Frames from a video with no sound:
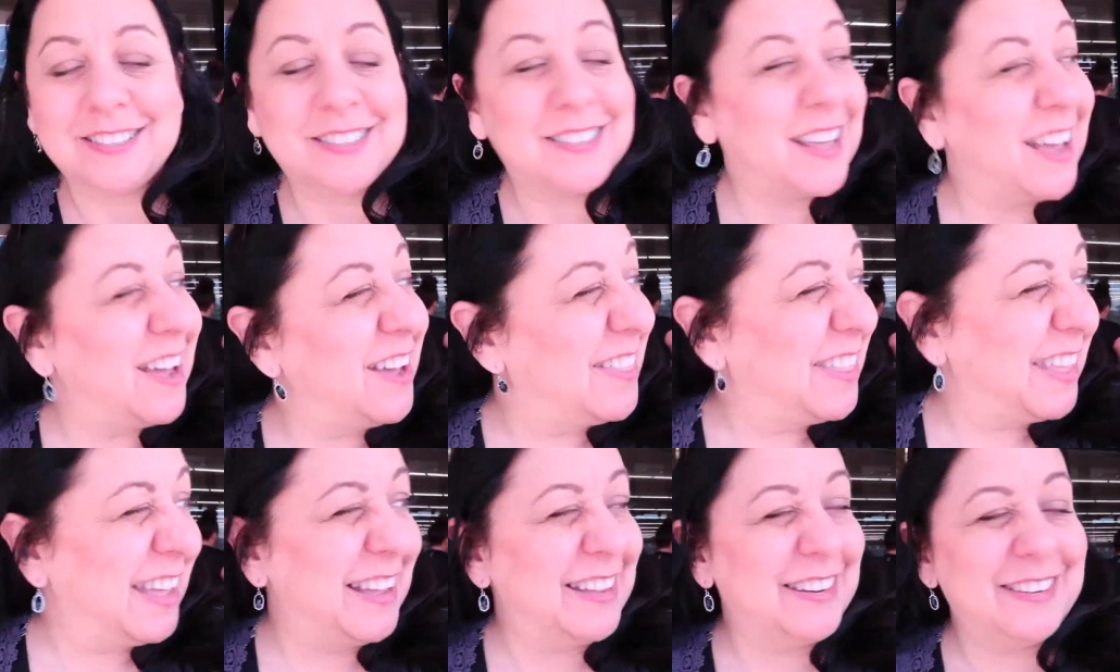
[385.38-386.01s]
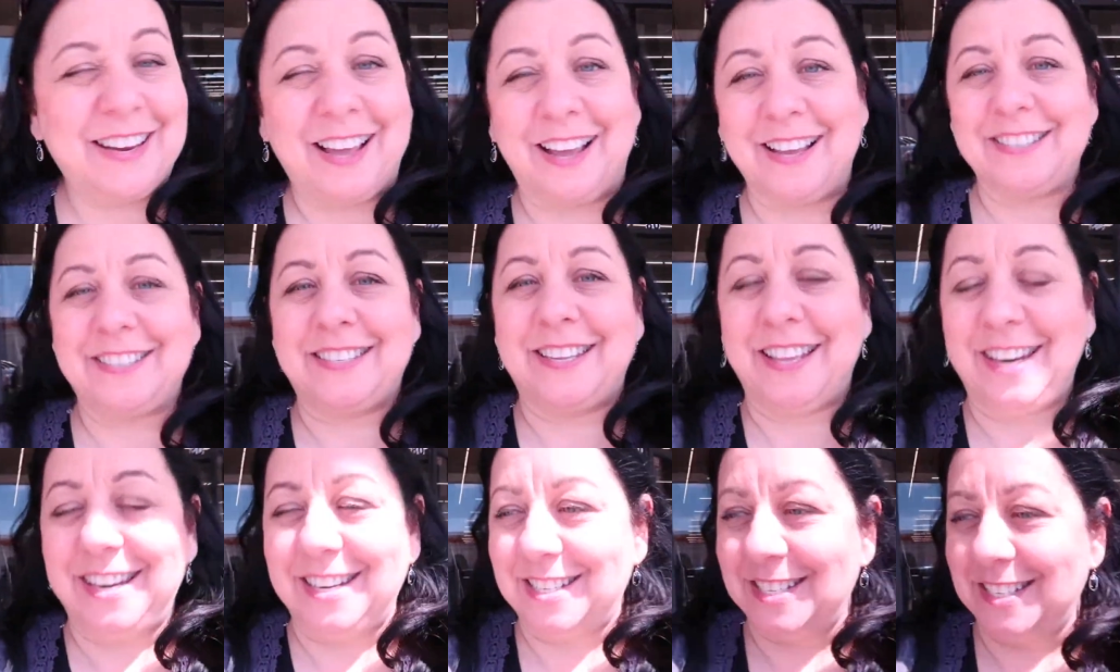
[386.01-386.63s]
So that nice
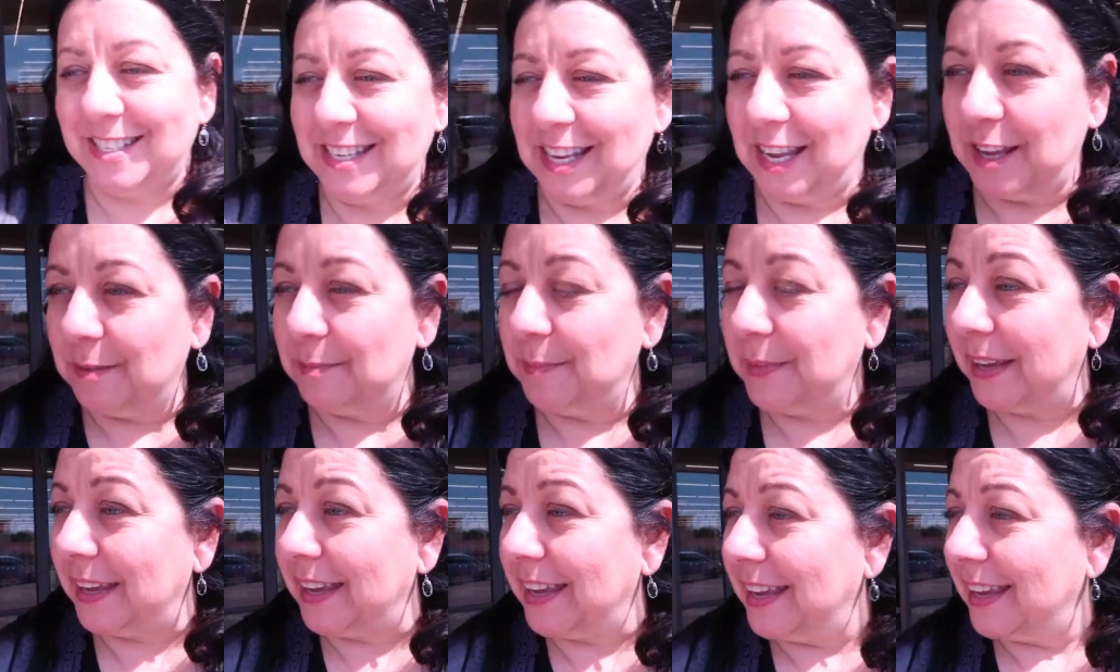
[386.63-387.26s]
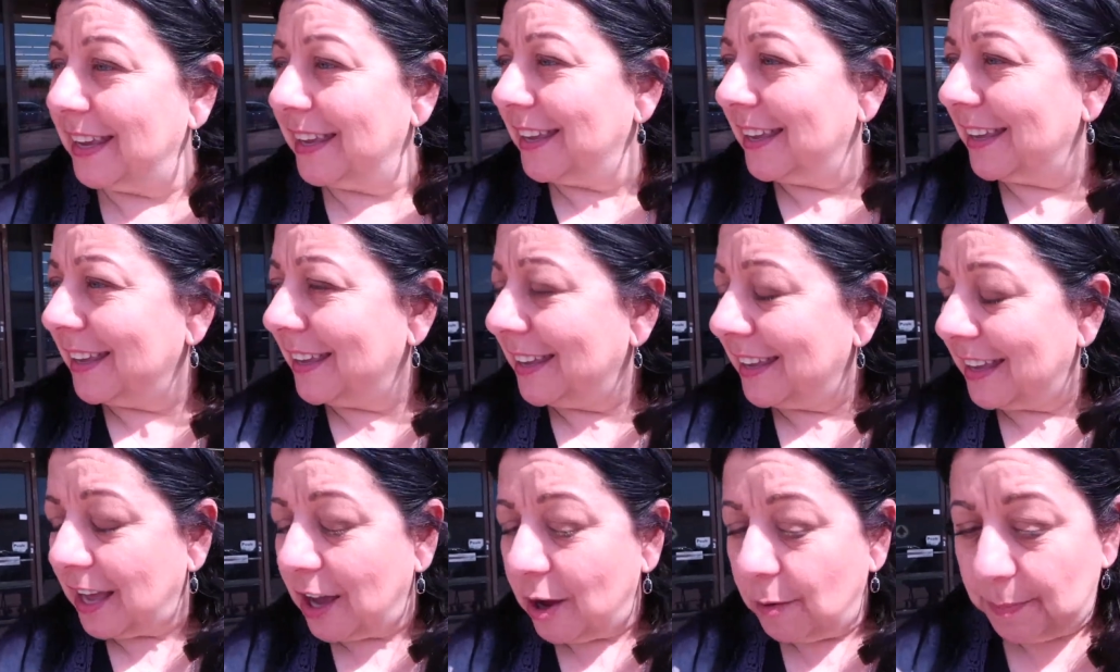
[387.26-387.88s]
lady just helped me
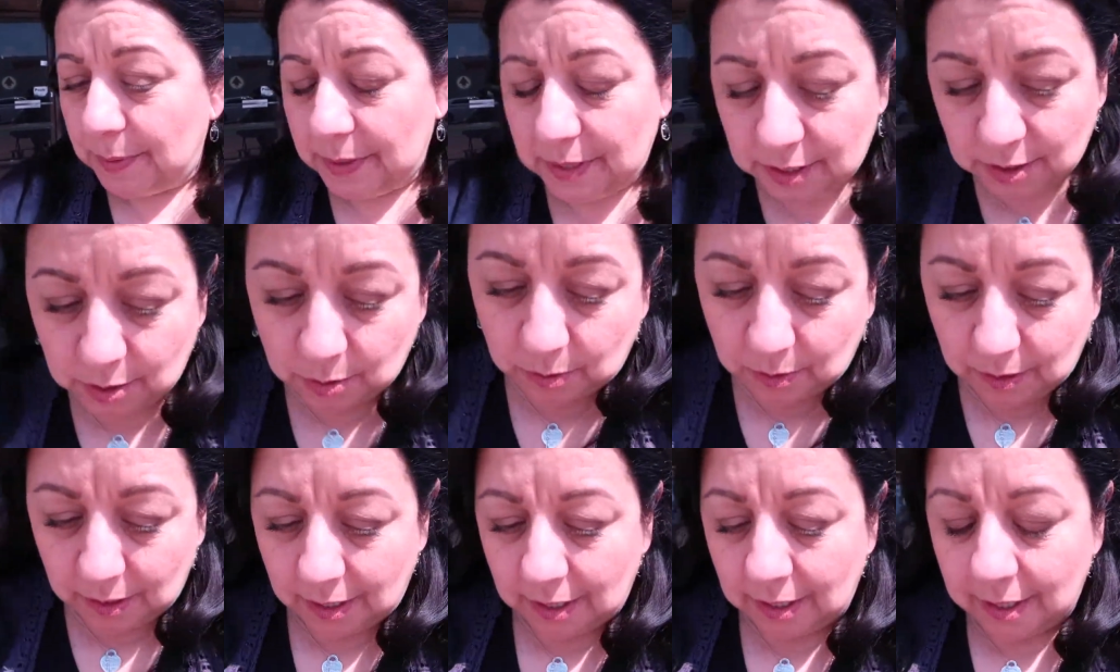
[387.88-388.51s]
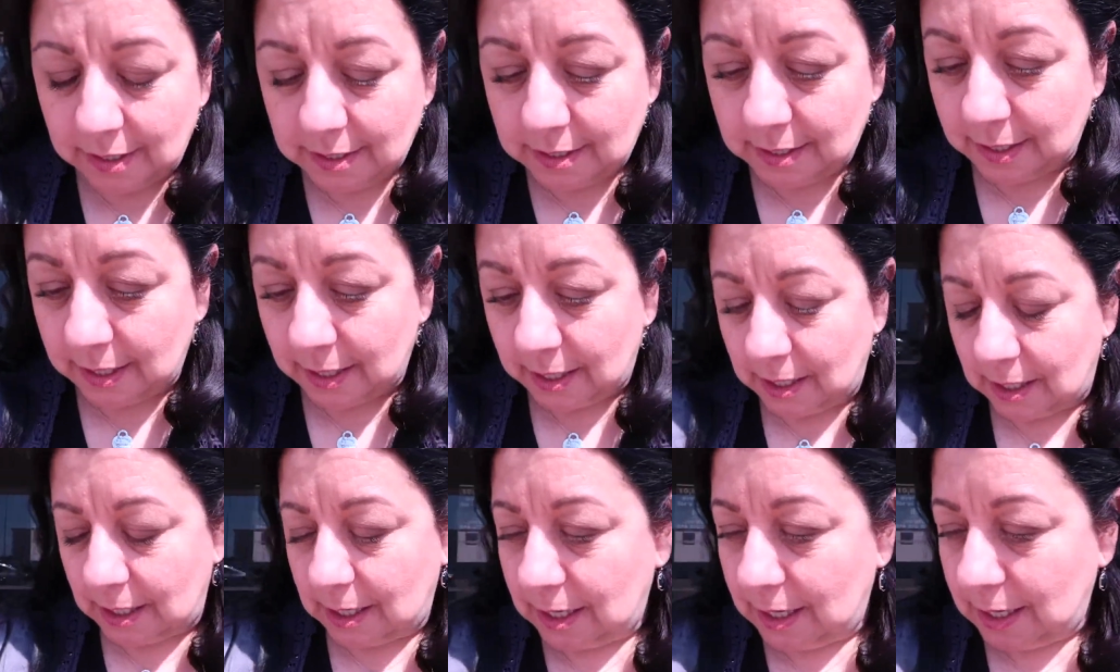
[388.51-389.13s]
open the door to the
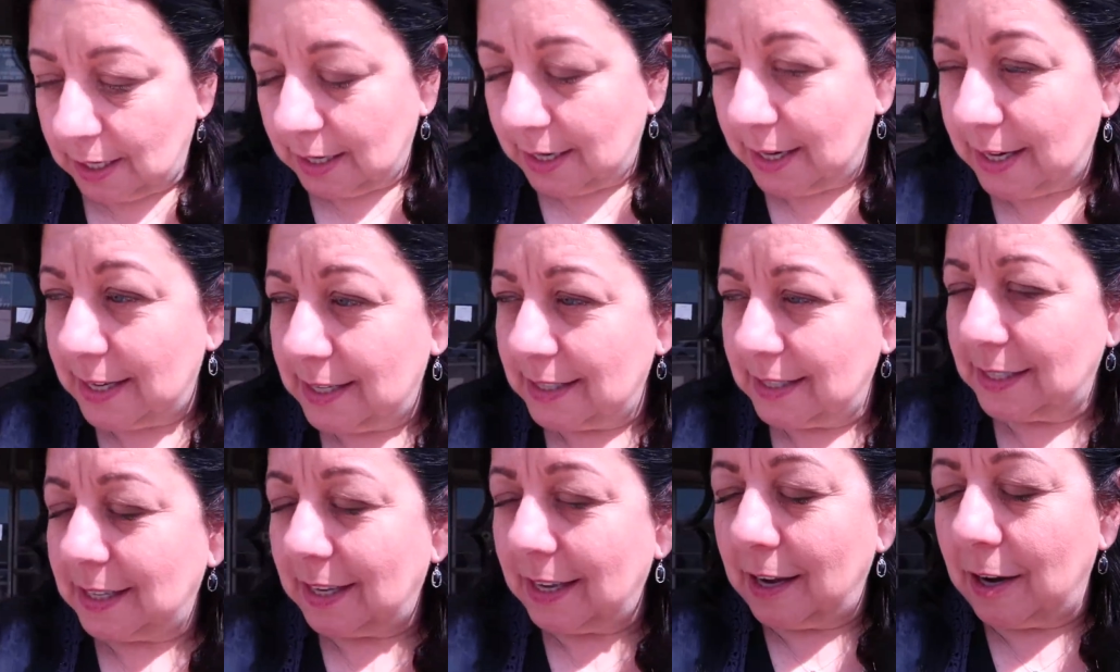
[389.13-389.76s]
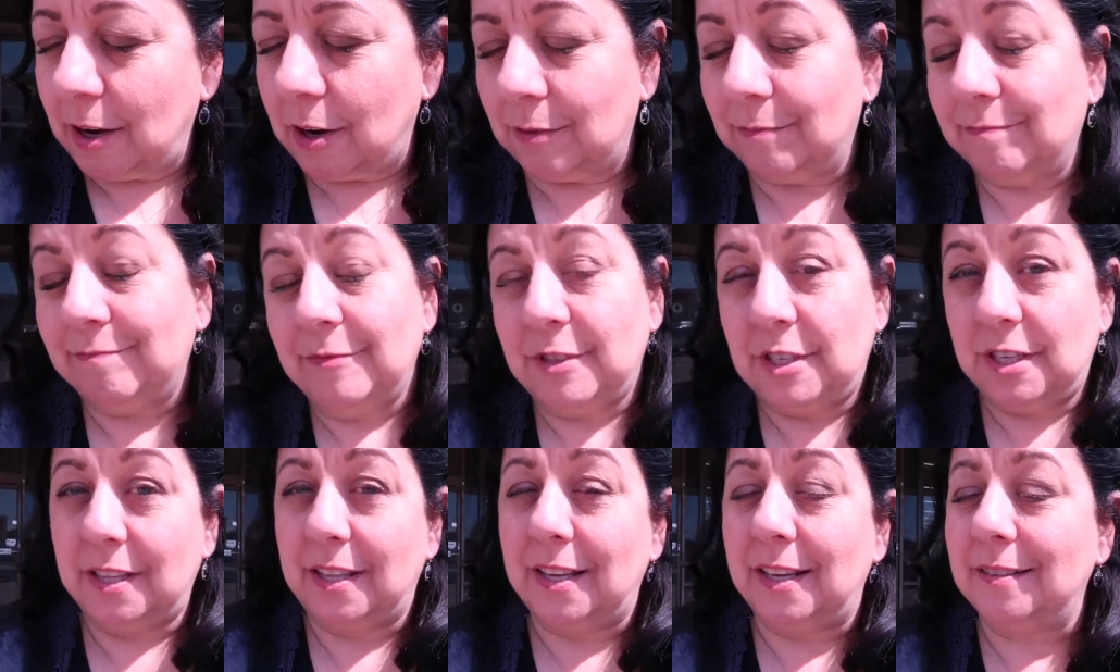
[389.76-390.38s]
car, cause, or
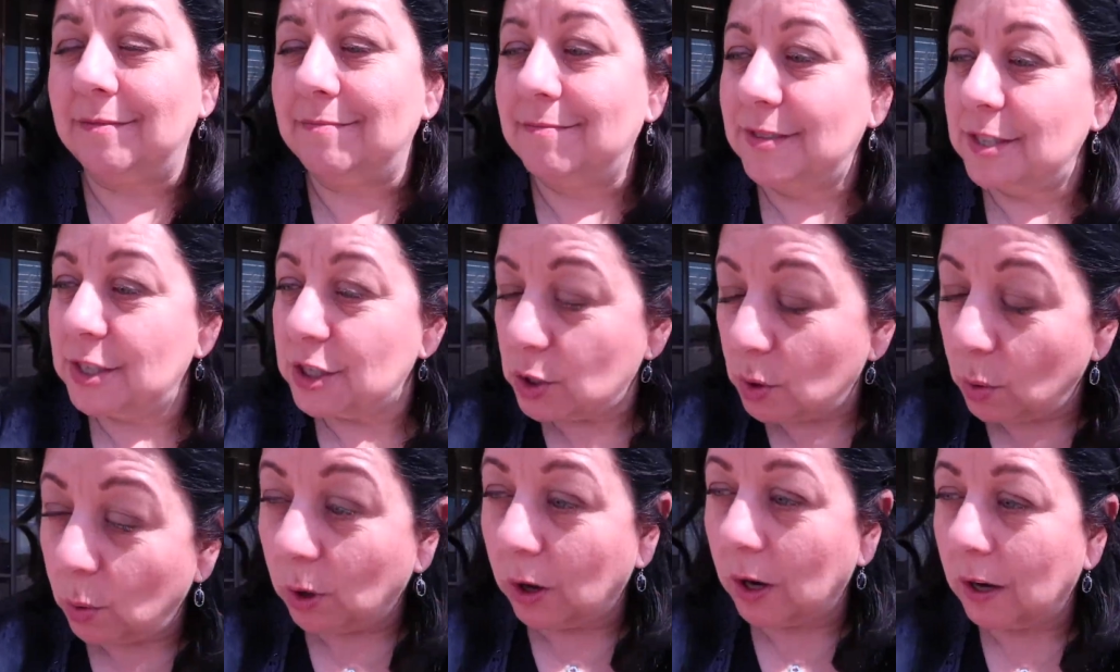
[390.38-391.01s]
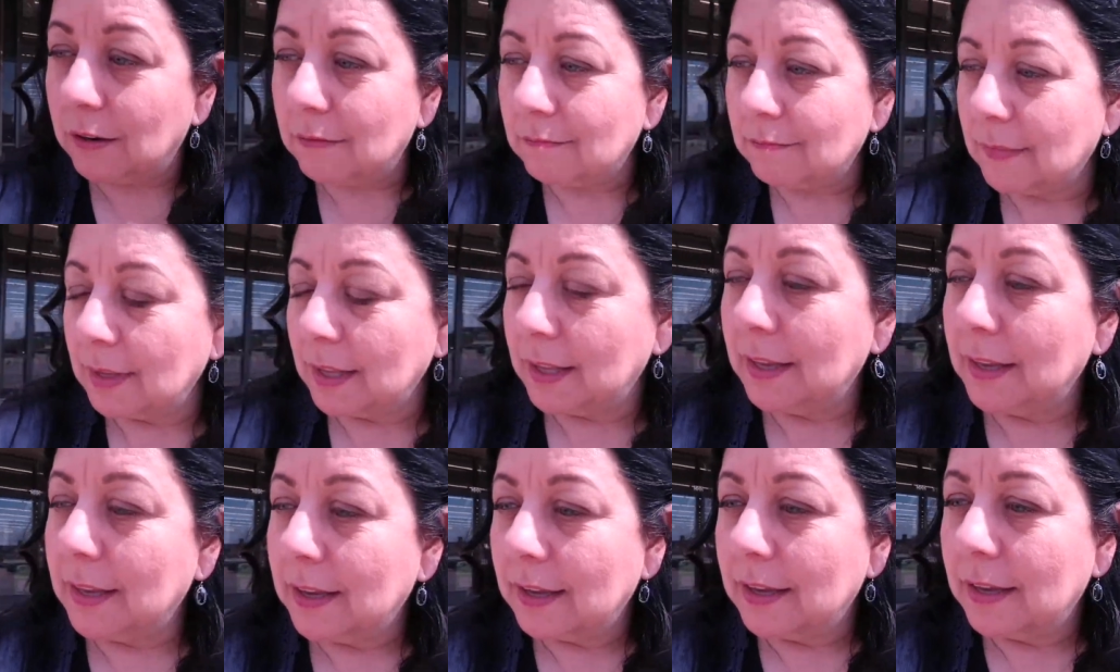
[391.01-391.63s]
to the store,
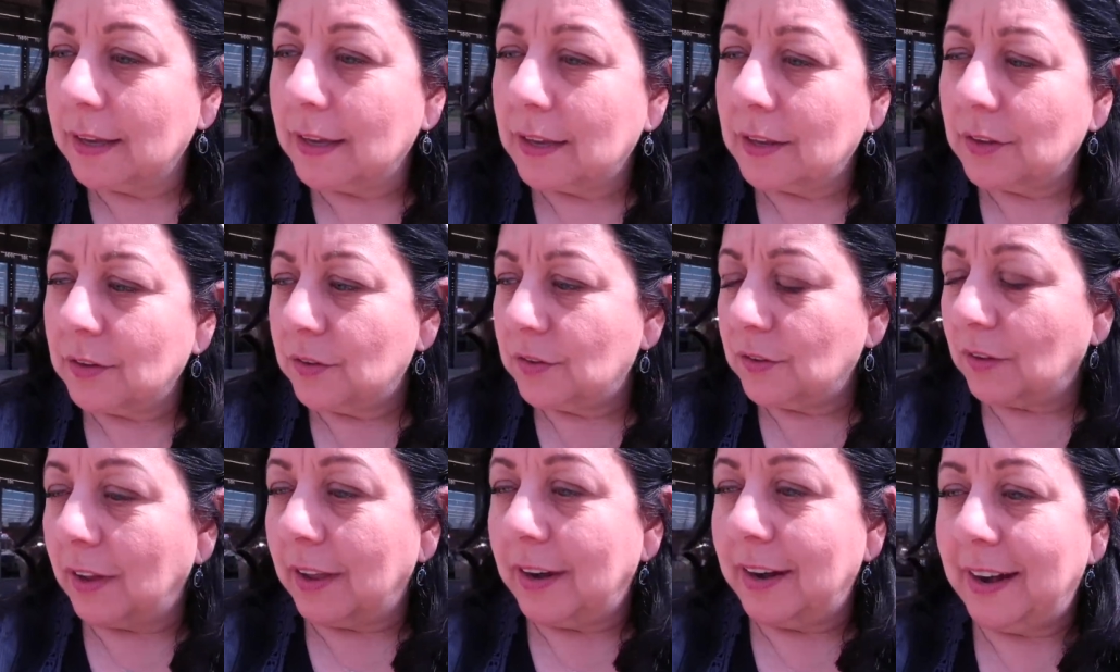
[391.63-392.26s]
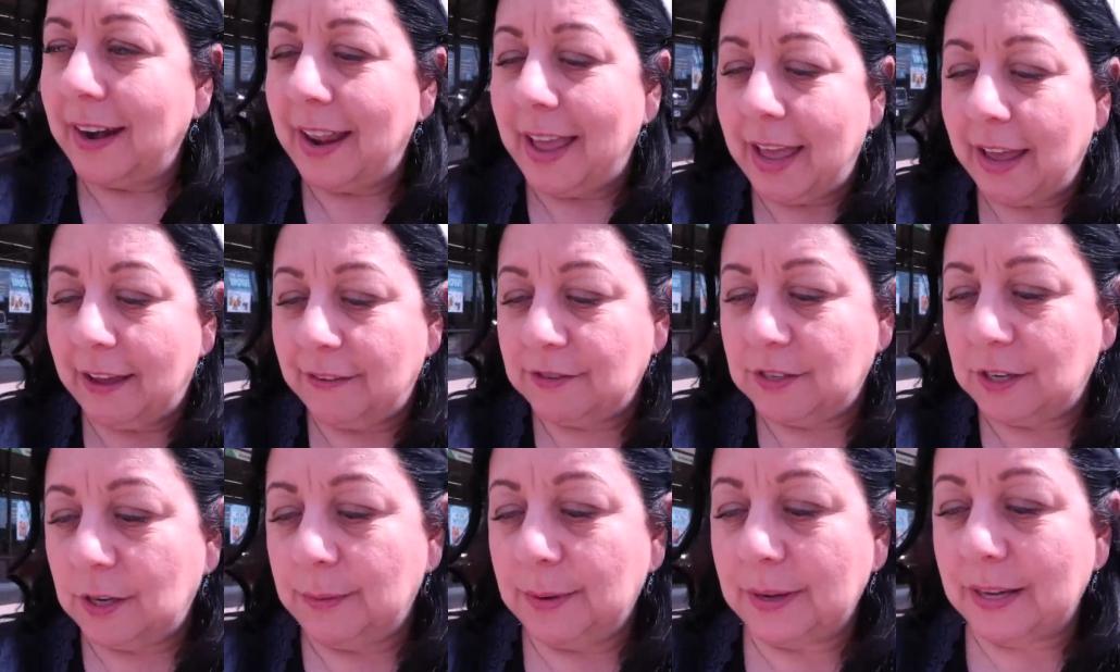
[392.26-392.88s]
so I didn't
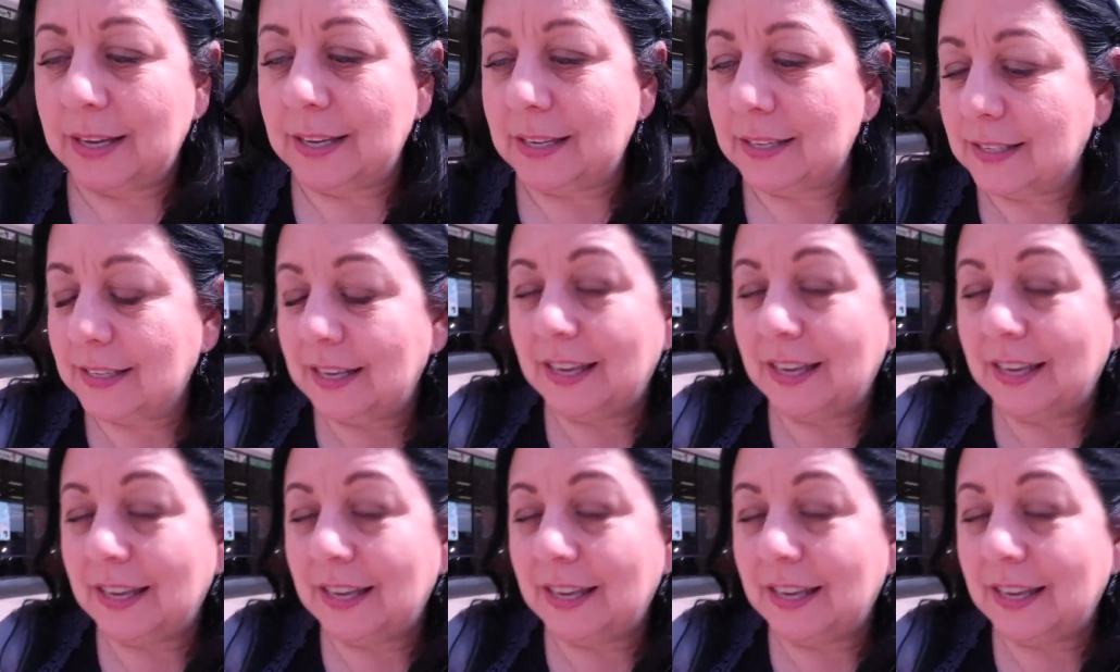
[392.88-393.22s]
have to because